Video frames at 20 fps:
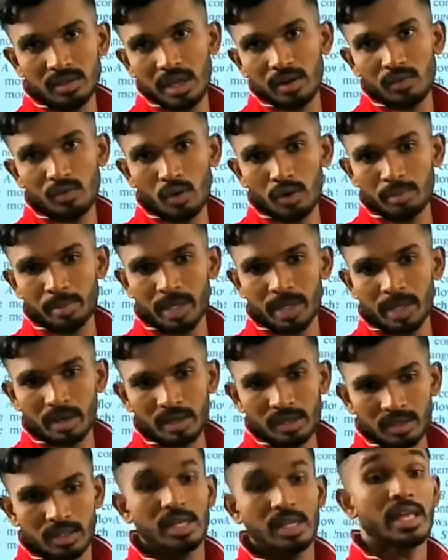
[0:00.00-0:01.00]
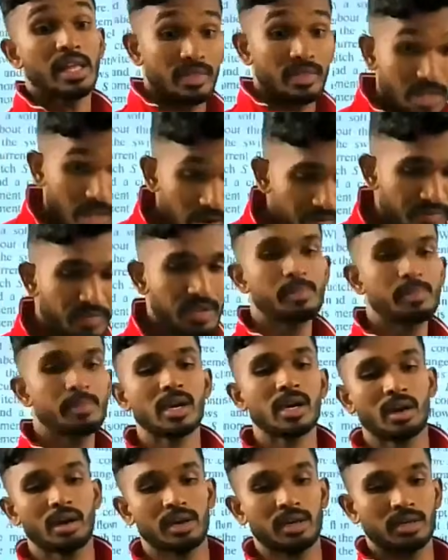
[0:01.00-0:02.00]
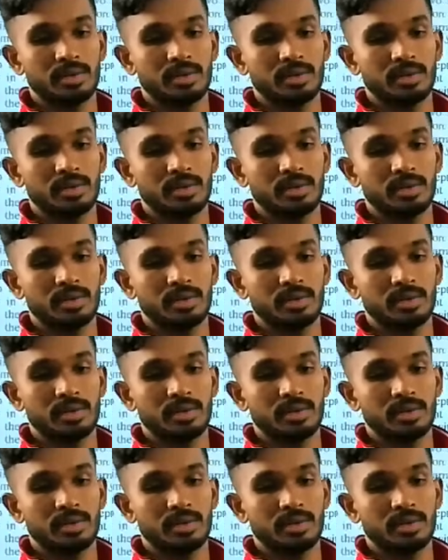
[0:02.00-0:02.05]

won't be a current. There will be a current.